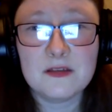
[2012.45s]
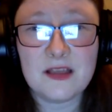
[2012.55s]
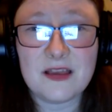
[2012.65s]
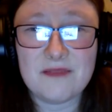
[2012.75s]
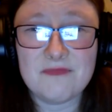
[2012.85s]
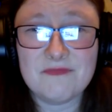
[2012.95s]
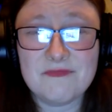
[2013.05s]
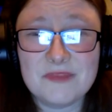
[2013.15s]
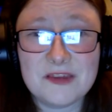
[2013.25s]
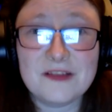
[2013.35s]
like
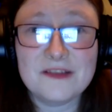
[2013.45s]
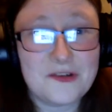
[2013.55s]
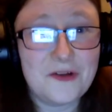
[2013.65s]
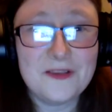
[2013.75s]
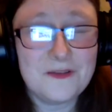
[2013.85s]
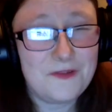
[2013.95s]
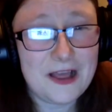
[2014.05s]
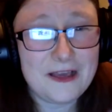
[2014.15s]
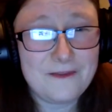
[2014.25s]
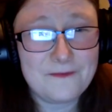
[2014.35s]
the concerns of
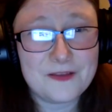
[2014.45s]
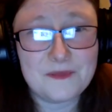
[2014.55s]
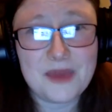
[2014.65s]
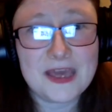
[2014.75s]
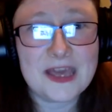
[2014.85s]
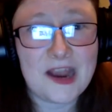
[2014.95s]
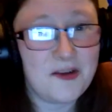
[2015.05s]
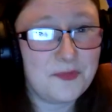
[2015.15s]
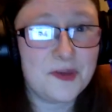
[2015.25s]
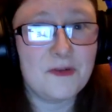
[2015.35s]
life and making
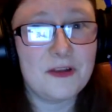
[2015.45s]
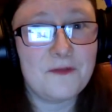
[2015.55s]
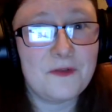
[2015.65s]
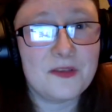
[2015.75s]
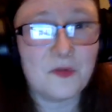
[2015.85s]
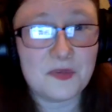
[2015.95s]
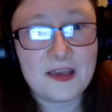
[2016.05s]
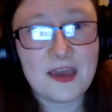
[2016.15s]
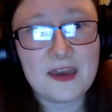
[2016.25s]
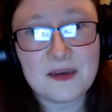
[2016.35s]
art purely for its own
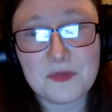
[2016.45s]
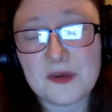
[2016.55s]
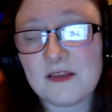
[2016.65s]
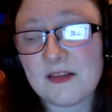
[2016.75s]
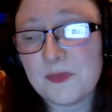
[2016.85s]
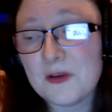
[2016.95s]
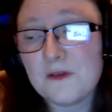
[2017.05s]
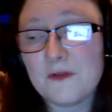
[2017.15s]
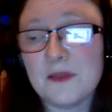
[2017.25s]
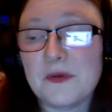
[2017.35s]
sake and because it's
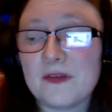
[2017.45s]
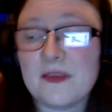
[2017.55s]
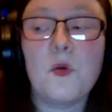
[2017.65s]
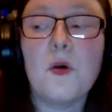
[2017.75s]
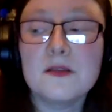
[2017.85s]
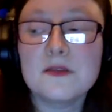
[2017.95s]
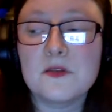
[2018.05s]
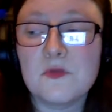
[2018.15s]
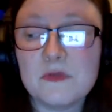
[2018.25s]
beautiful and because they want to.